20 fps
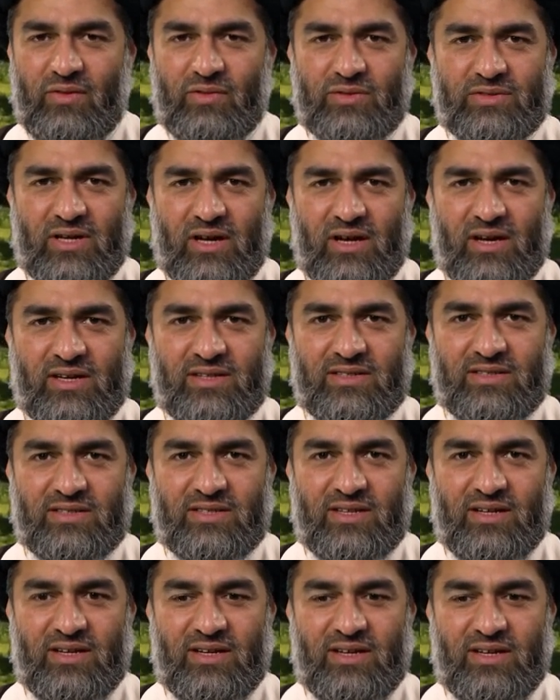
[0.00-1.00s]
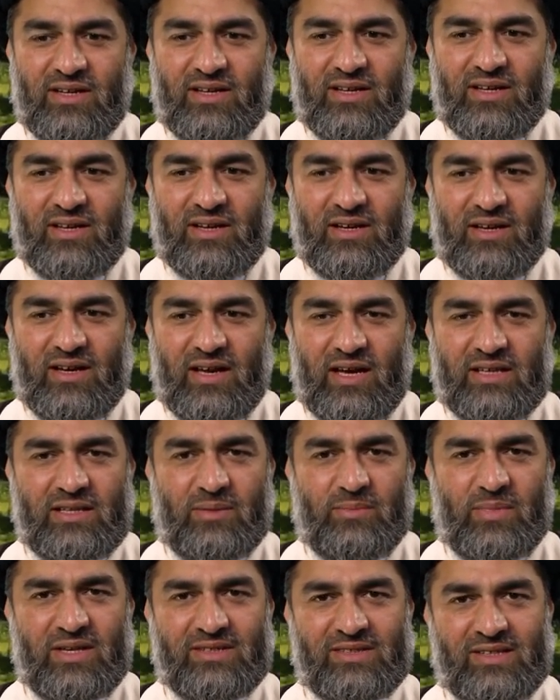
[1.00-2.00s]
was asked,
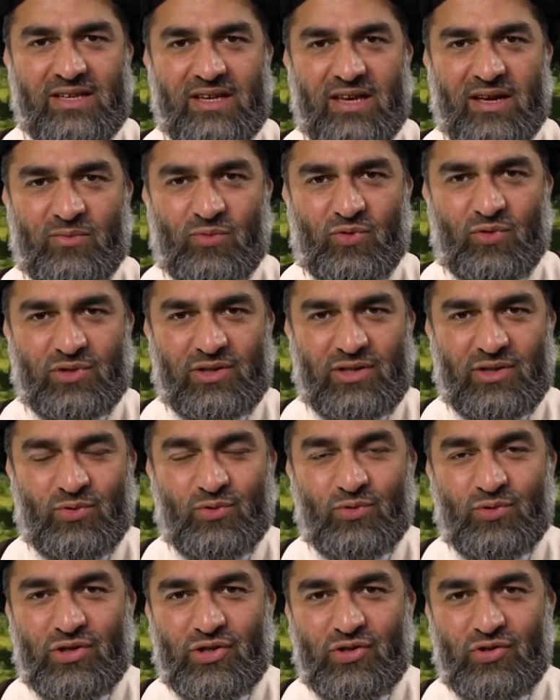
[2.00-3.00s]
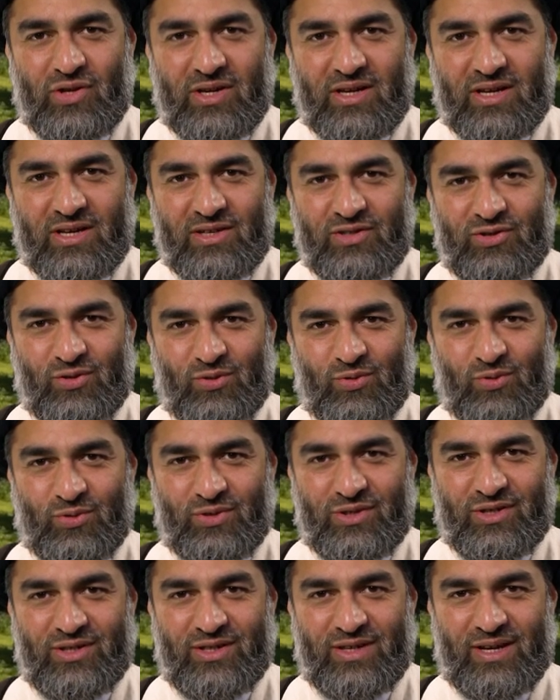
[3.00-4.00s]
Adab Askiya Mukhti, who did you learn your
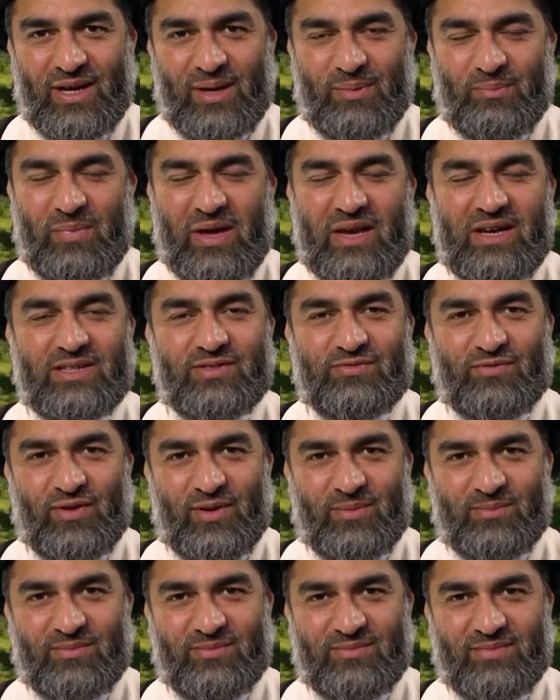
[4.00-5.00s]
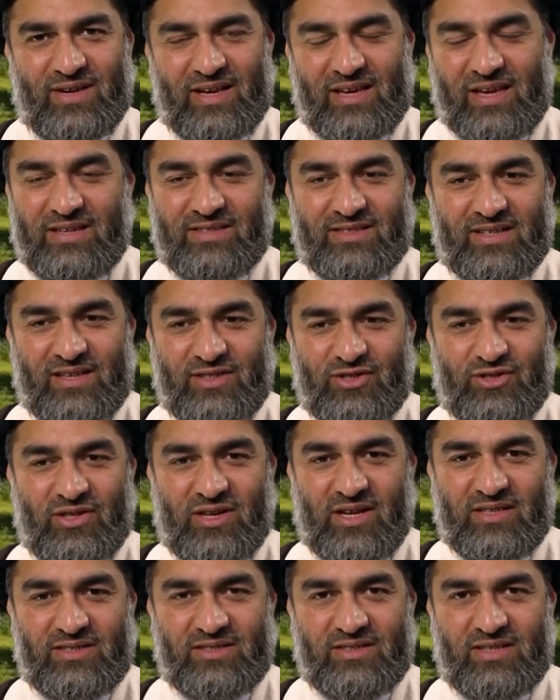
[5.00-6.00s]
good manners from? Again, Saadi
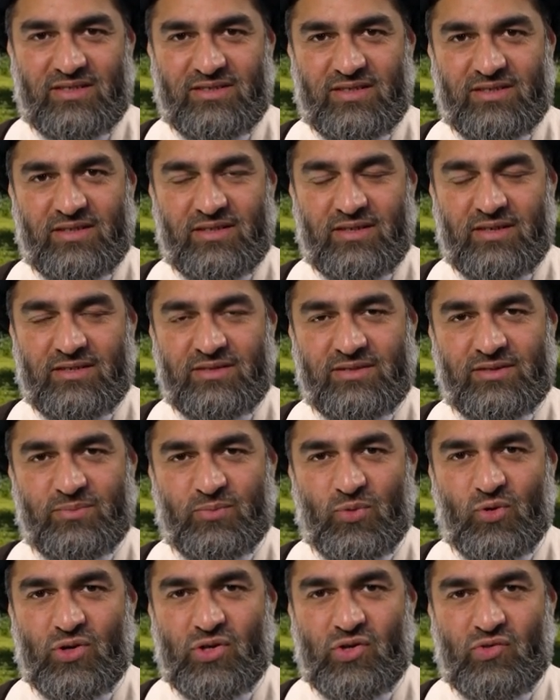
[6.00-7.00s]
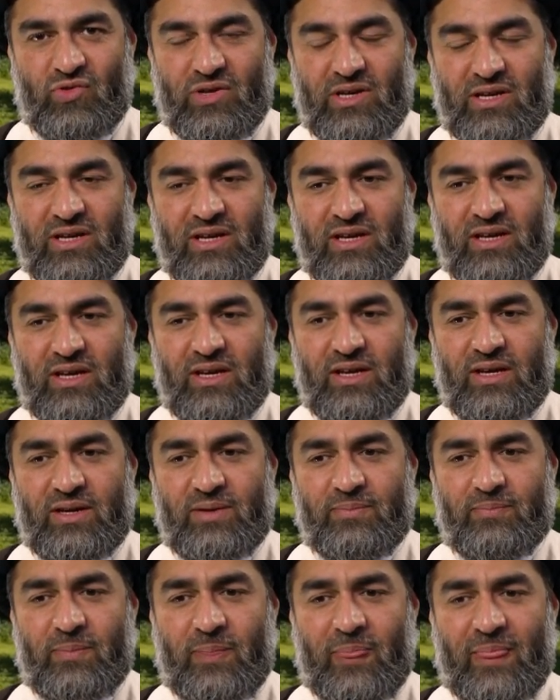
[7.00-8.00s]
Shirazi says this in his poetry.
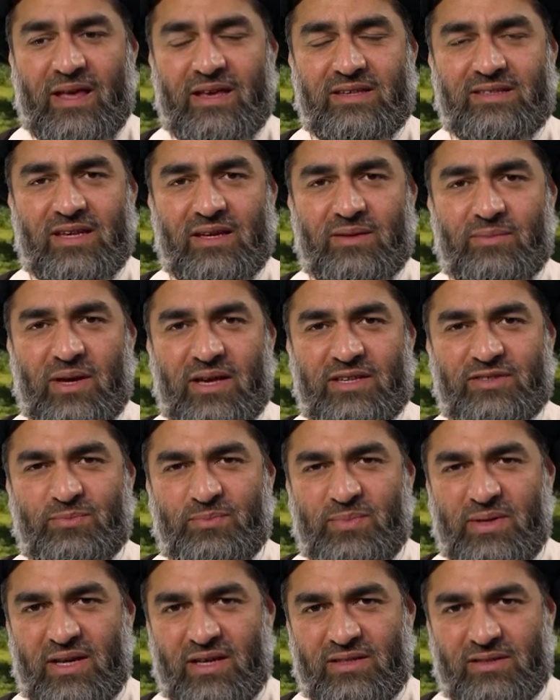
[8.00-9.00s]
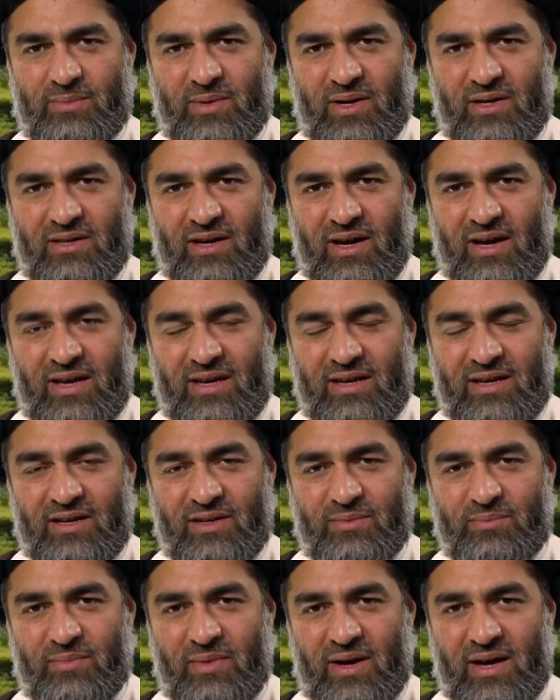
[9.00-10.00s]
He said, Asbi Adaban, I
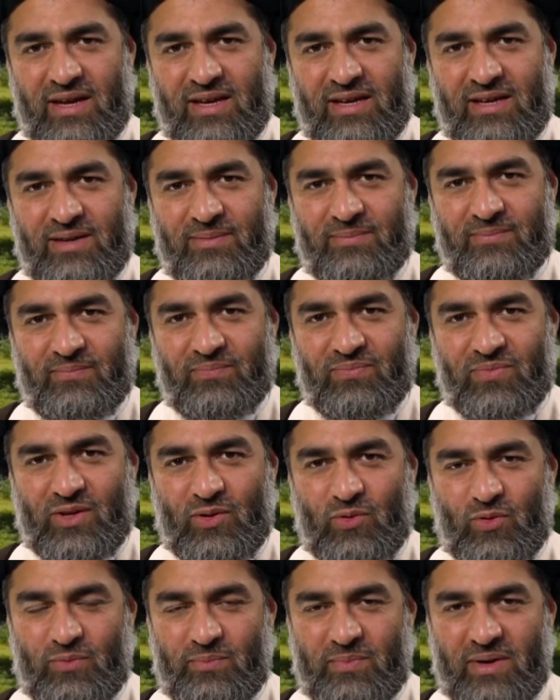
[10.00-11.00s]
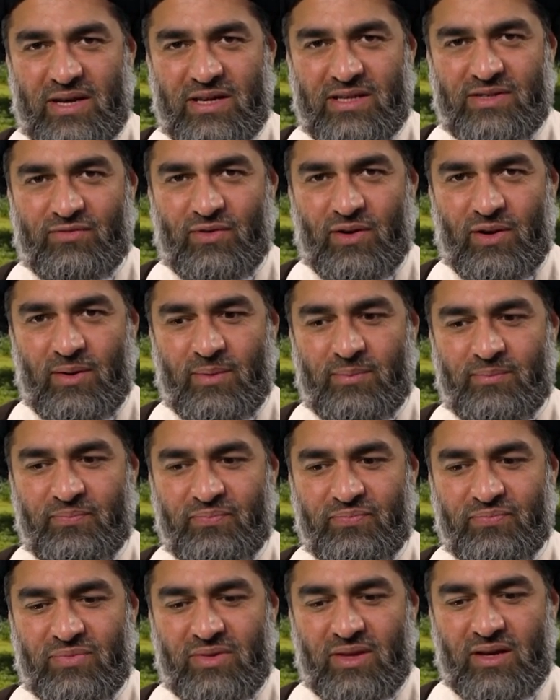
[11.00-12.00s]
learned my good manners
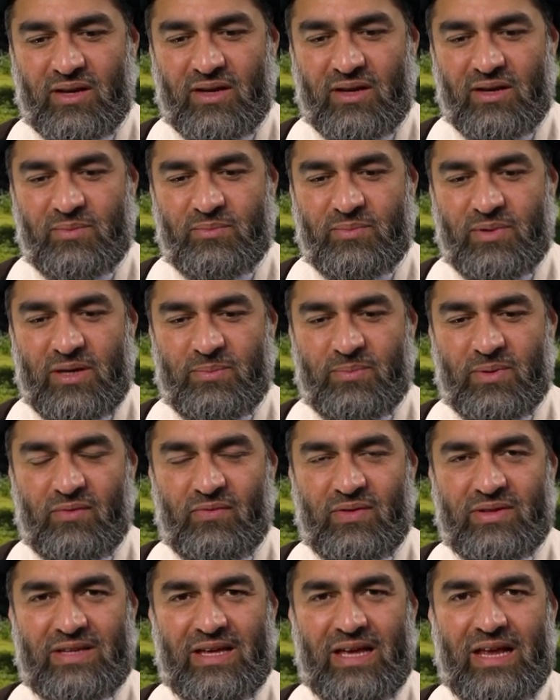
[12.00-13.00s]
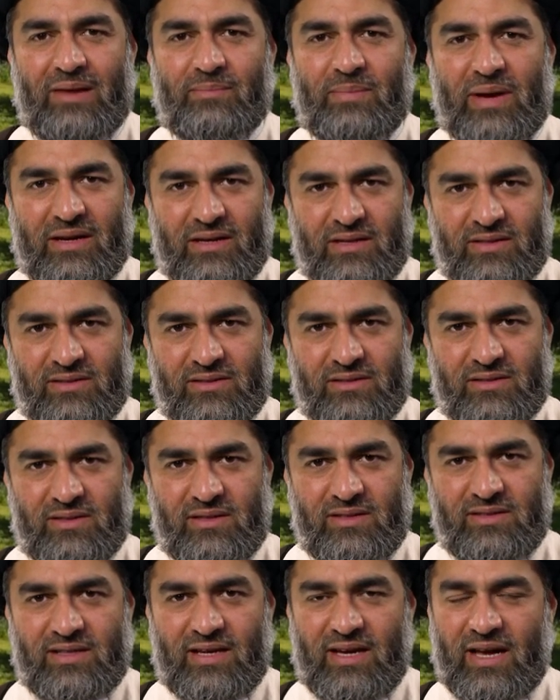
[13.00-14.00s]
from people with ill manners.
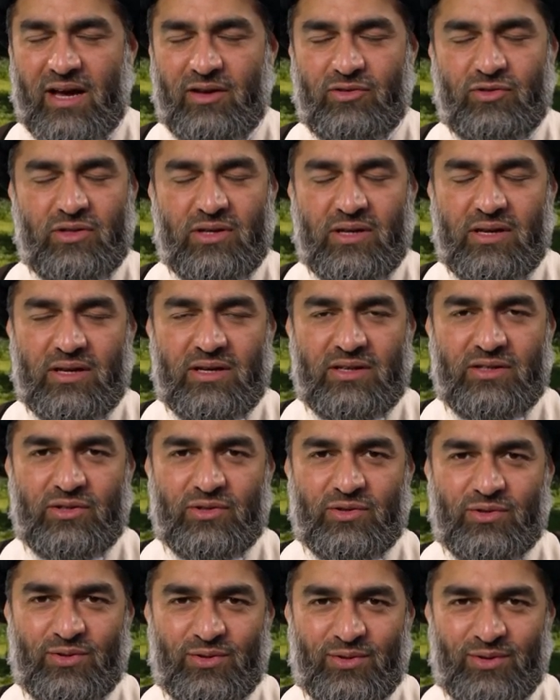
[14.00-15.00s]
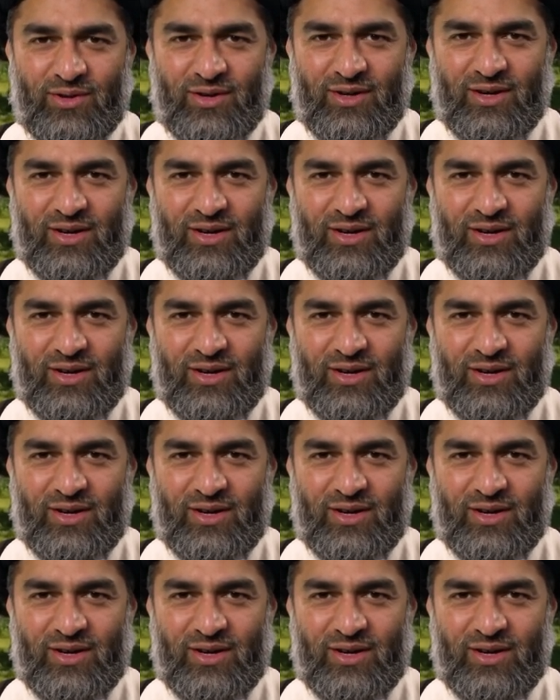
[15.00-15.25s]
He said, how did you learn your